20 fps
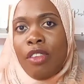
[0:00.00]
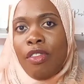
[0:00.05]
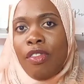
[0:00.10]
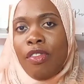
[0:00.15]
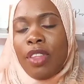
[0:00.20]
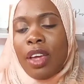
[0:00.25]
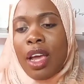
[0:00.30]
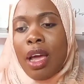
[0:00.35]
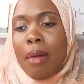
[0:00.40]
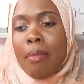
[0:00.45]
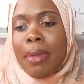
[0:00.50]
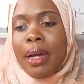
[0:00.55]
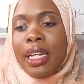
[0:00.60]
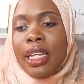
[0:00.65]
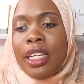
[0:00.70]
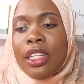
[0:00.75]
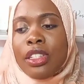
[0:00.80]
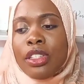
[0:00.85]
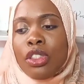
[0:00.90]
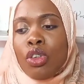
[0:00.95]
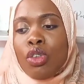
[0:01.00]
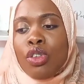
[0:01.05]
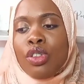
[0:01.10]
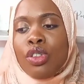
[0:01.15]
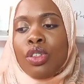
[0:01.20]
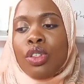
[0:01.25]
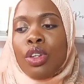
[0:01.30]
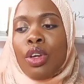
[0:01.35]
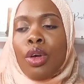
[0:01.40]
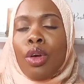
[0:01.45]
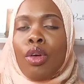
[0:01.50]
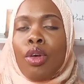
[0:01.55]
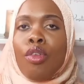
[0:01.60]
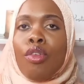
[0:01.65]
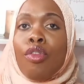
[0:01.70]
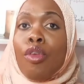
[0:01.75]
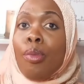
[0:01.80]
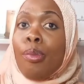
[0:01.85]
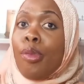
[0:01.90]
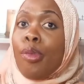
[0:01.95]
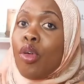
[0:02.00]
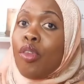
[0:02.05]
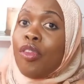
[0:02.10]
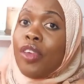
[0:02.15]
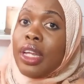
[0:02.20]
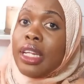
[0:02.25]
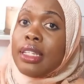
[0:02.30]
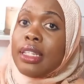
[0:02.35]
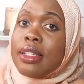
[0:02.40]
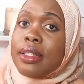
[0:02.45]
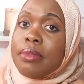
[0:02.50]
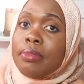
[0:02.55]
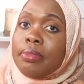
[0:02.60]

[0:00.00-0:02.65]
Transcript: if the company is not for profit.